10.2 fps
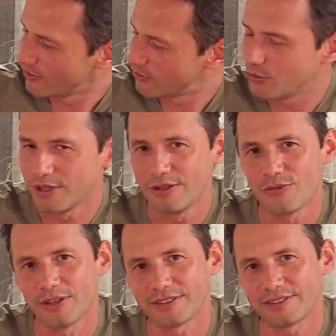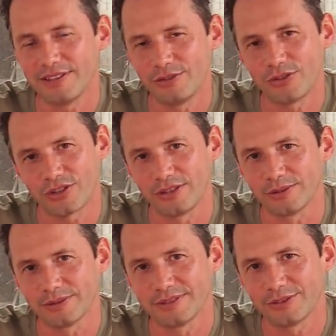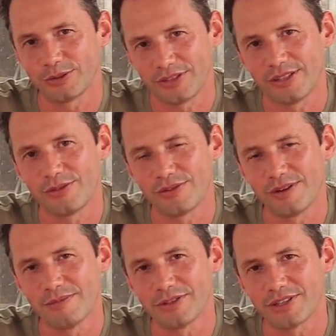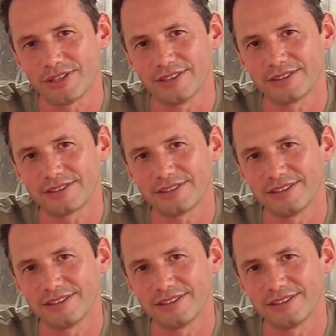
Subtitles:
to invest in the channel. So thank you very much, guys.